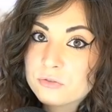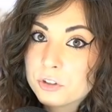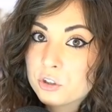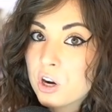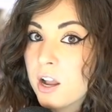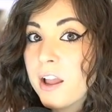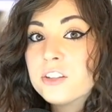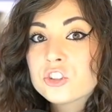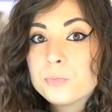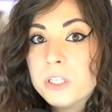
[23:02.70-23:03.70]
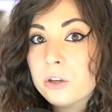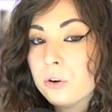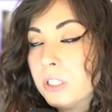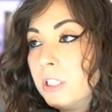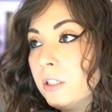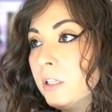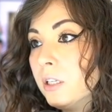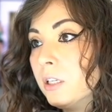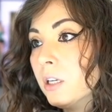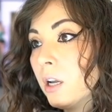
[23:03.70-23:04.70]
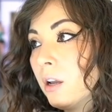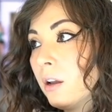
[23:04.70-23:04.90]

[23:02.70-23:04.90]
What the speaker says: Foot Crutch, POD,